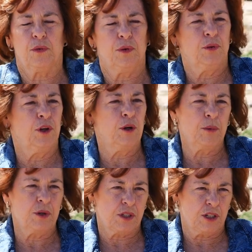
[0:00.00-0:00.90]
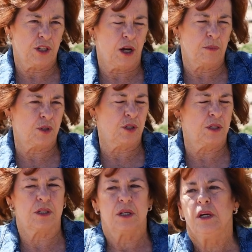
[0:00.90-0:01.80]
through numerous
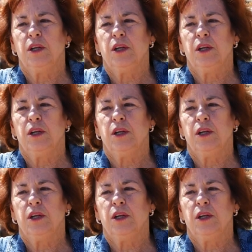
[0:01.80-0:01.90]
adoptions,